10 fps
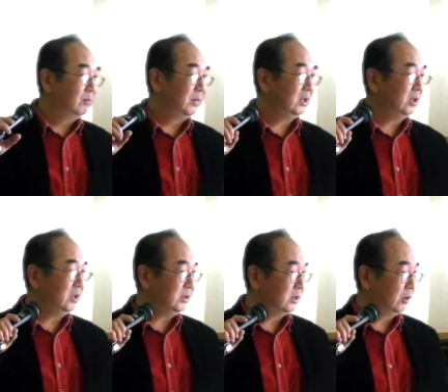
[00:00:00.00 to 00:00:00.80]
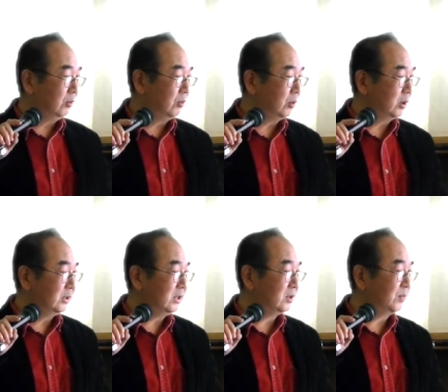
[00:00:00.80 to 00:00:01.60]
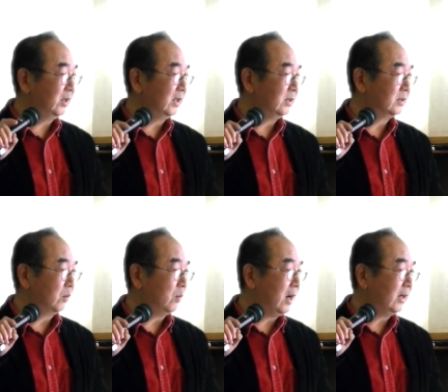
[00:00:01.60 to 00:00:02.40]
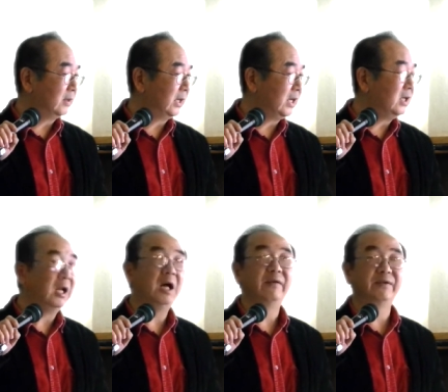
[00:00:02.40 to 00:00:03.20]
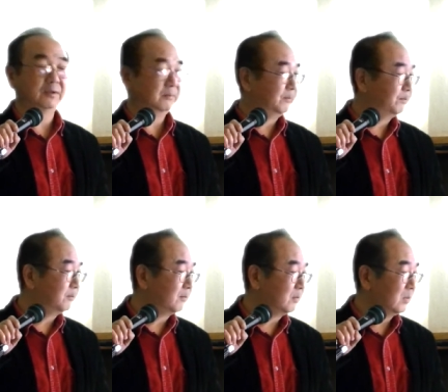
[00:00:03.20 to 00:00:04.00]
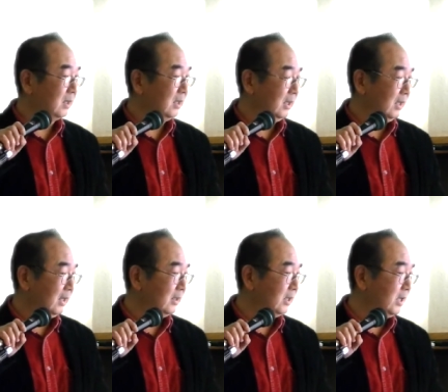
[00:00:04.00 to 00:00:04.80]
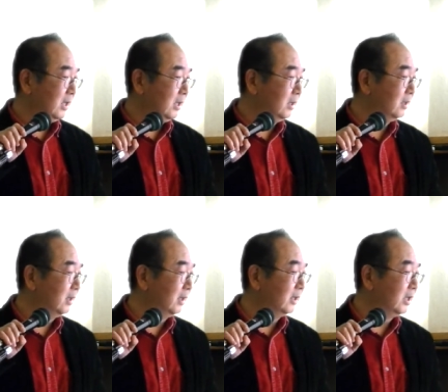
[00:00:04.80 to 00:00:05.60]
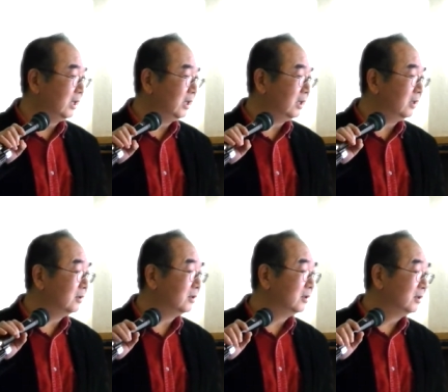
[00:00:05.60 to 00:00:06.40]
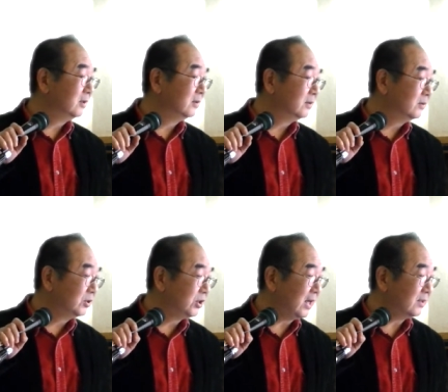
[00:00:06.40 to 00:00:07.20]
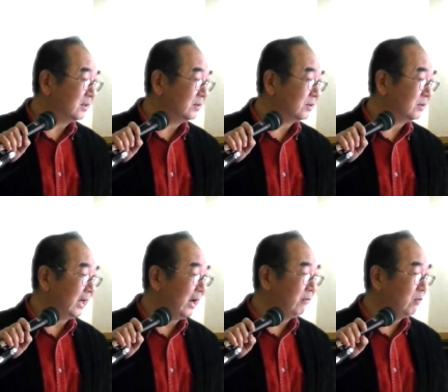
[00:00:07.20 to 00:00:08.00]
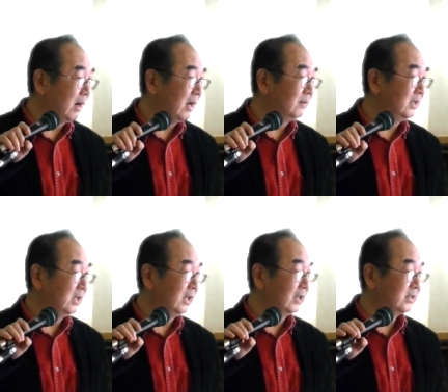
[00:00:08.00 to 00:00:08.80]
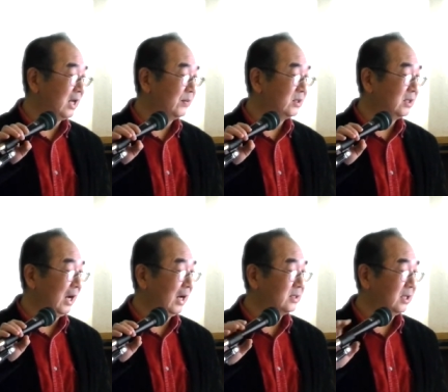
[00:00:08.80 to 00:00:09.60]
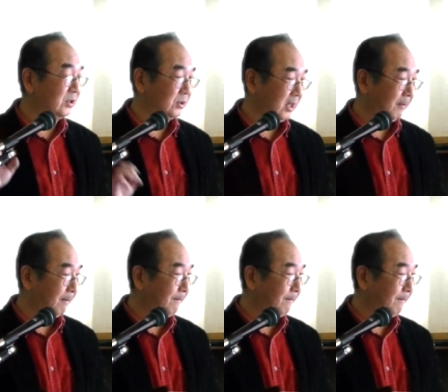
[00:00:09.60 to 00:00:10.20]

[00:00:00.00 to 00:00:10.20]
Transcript: because the Lord disciplines the one he loves. And he and he chastens everyone he accepts as his son.